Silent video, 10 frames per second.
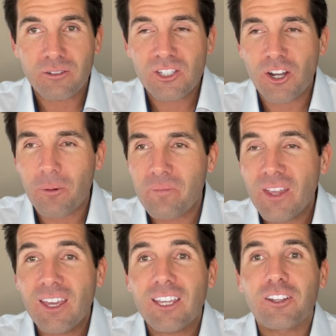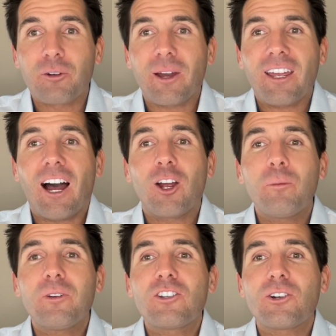So, either way, I hope
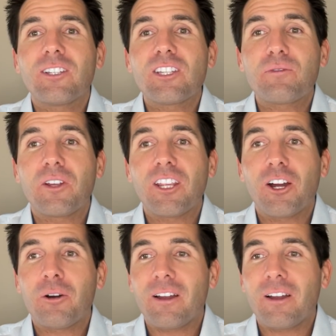you enjoyed this video.